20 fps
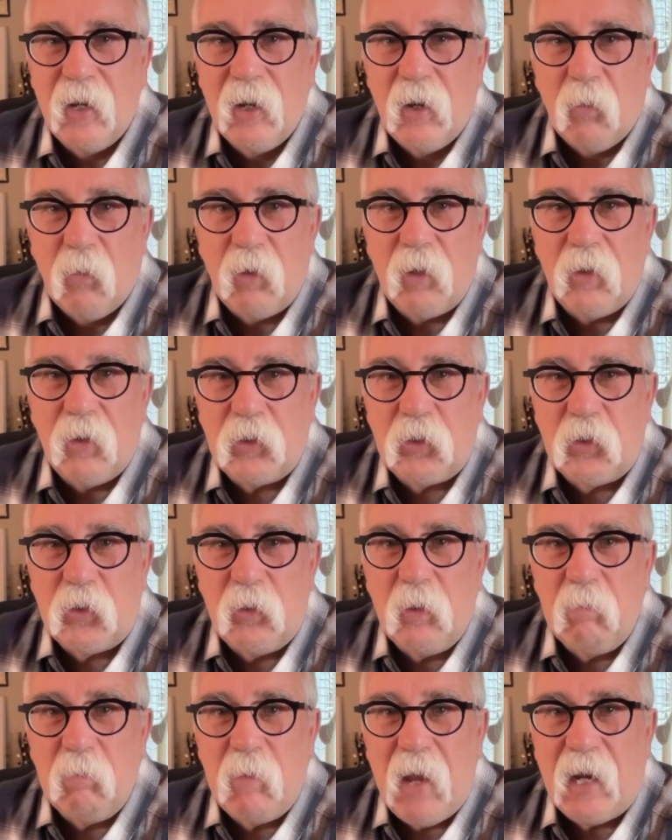One of the true
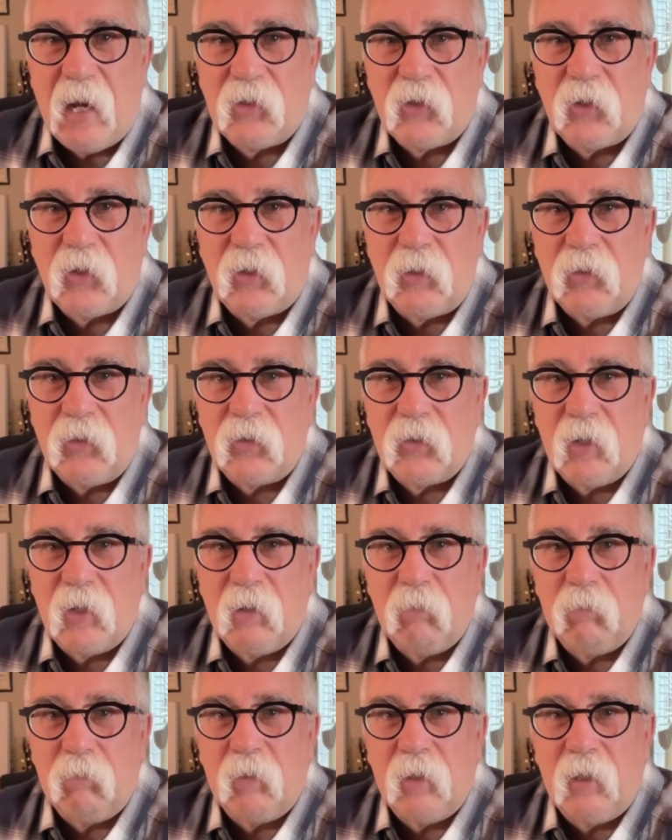ambassadors
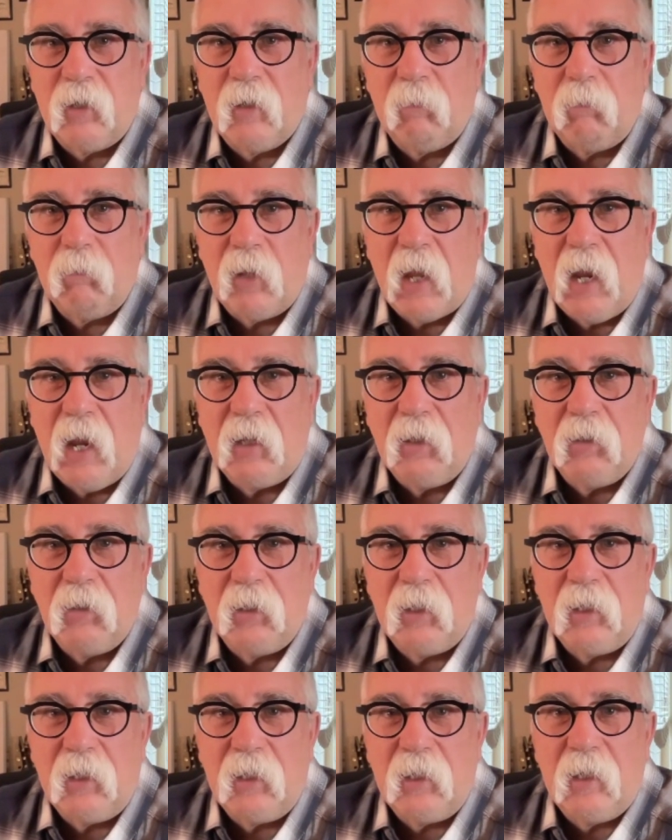of uh,
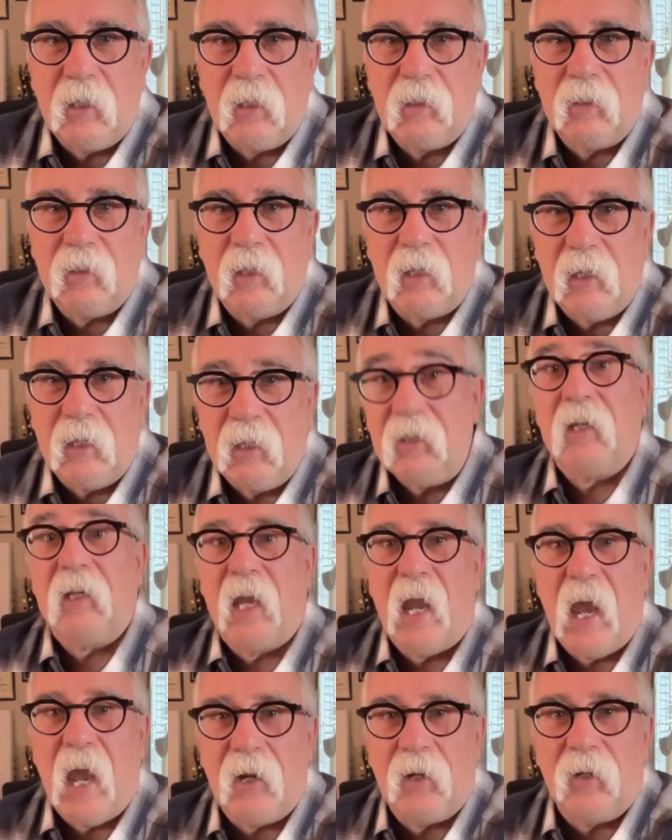angling in in
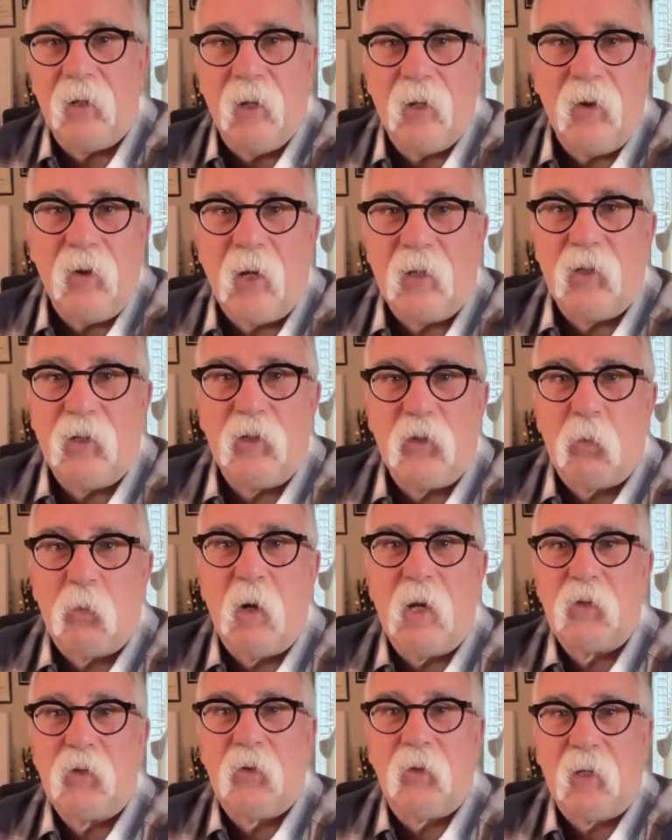Canada, not just
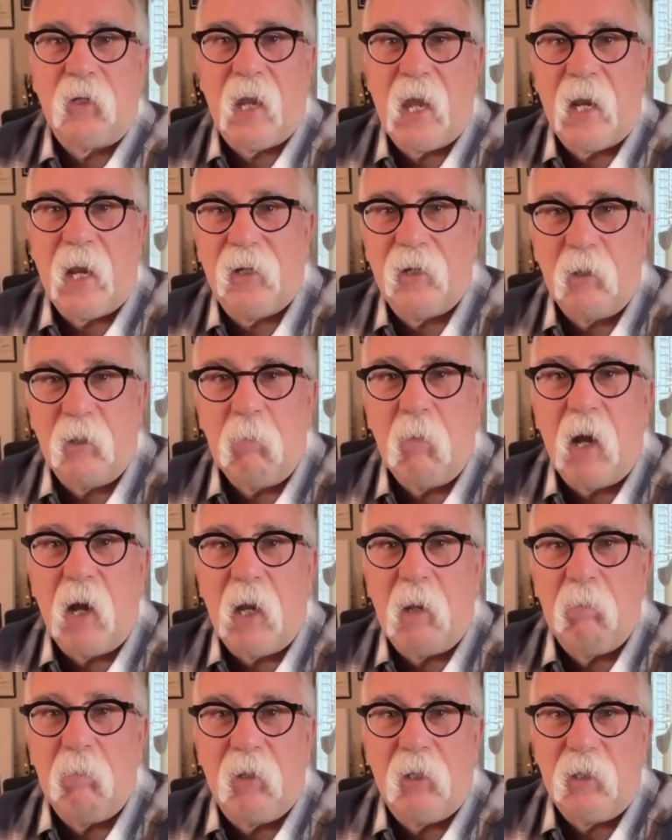Western Canada, in my
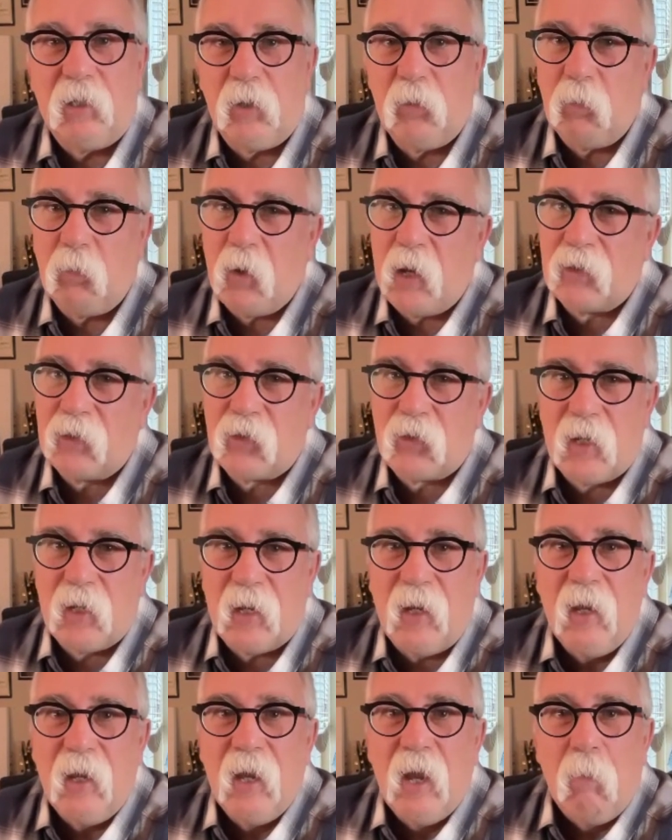opinion. Wes, uh,
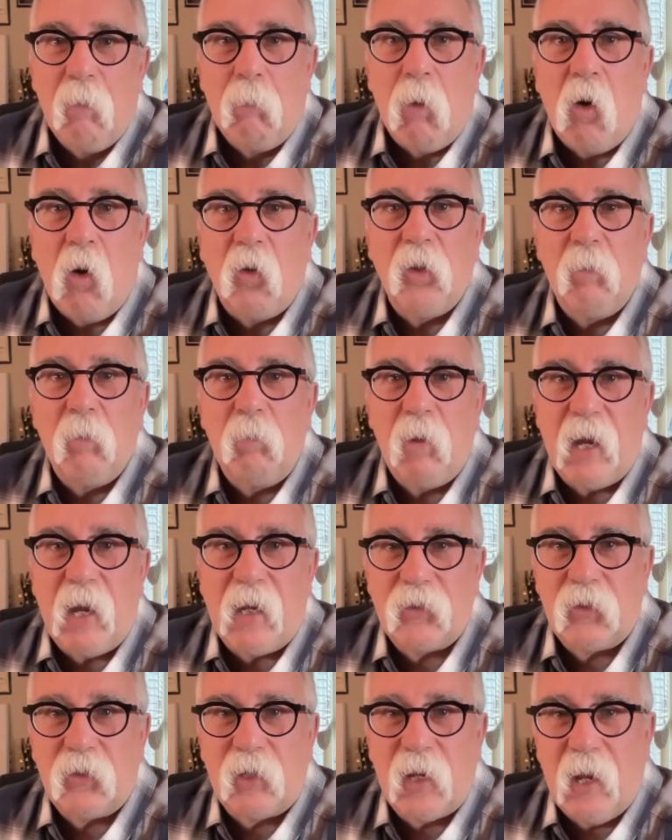all the
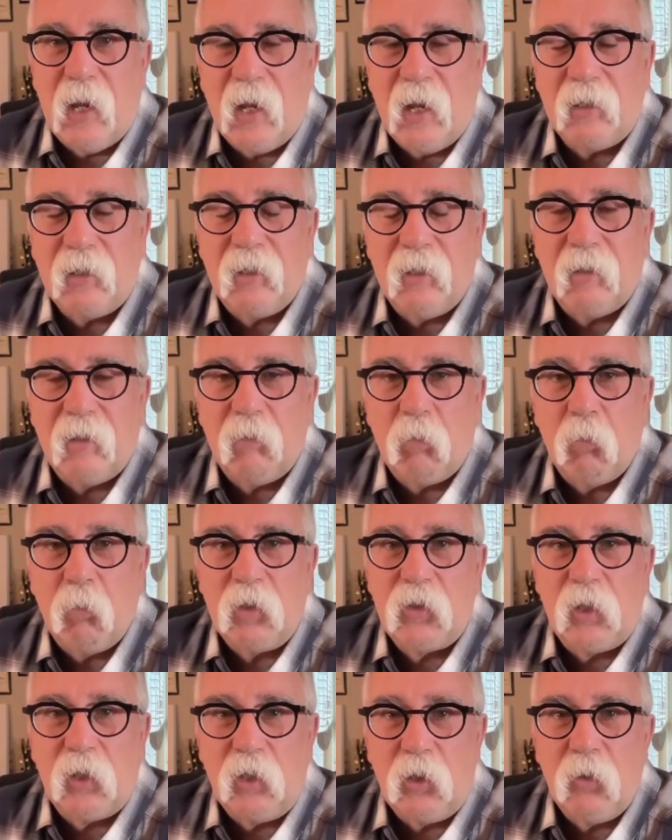best, and uh,
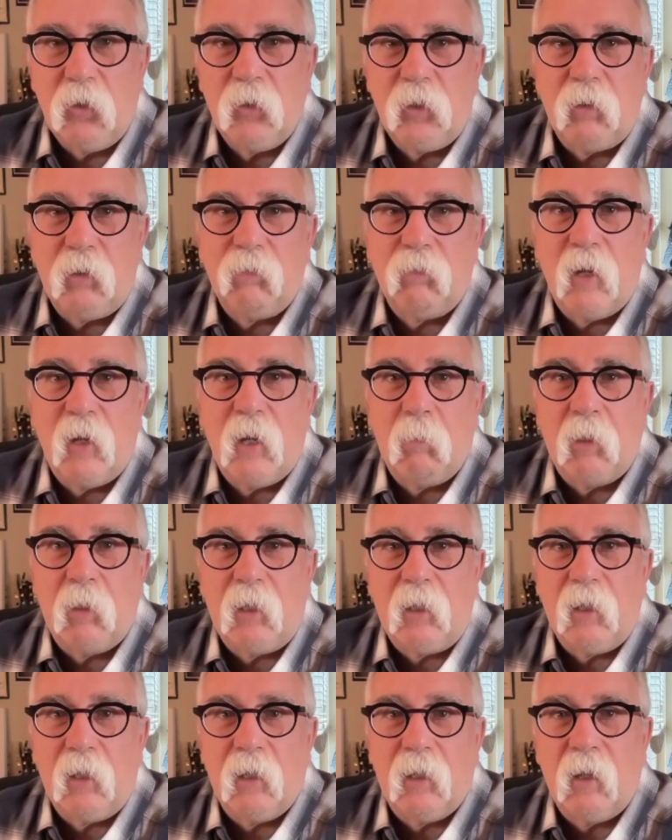wishing you and your
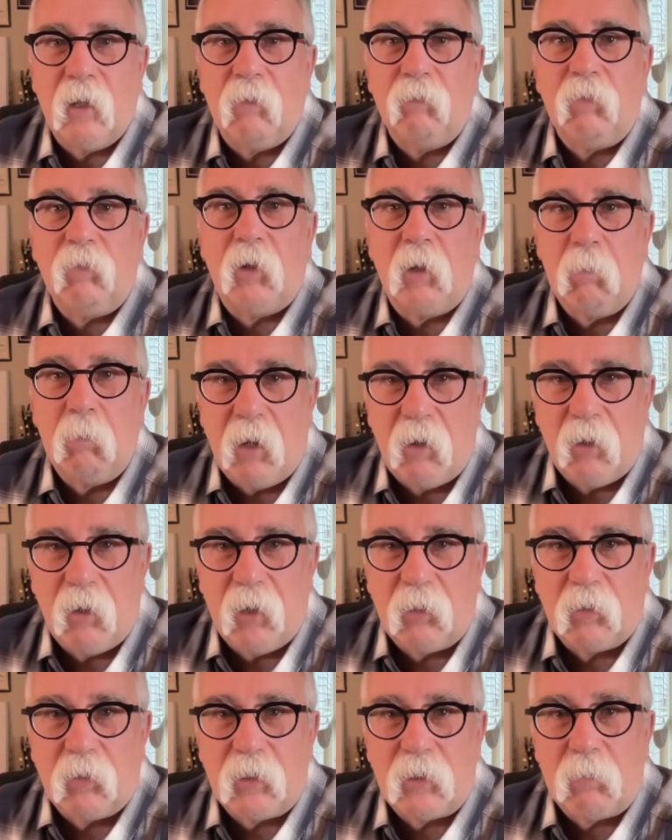family uh, a very merry
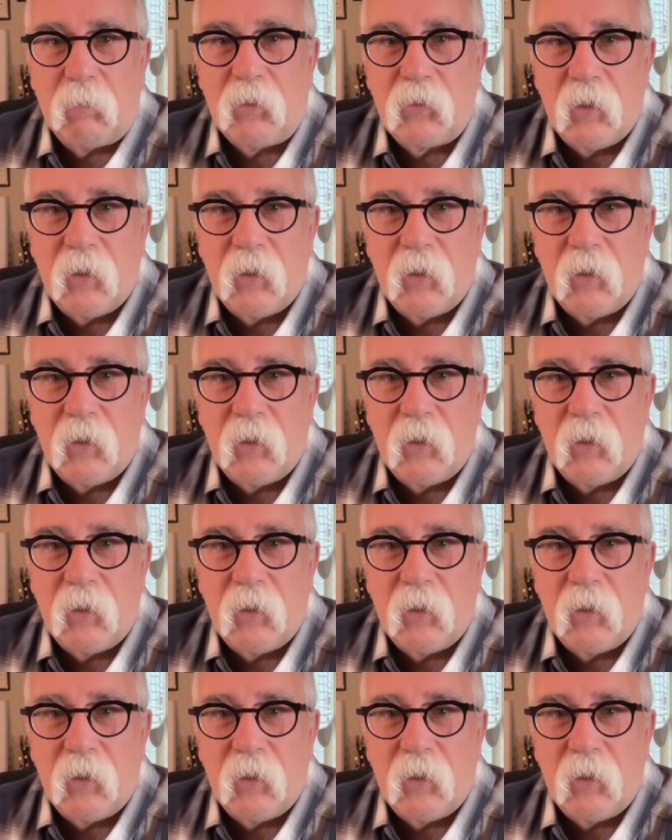Christmas.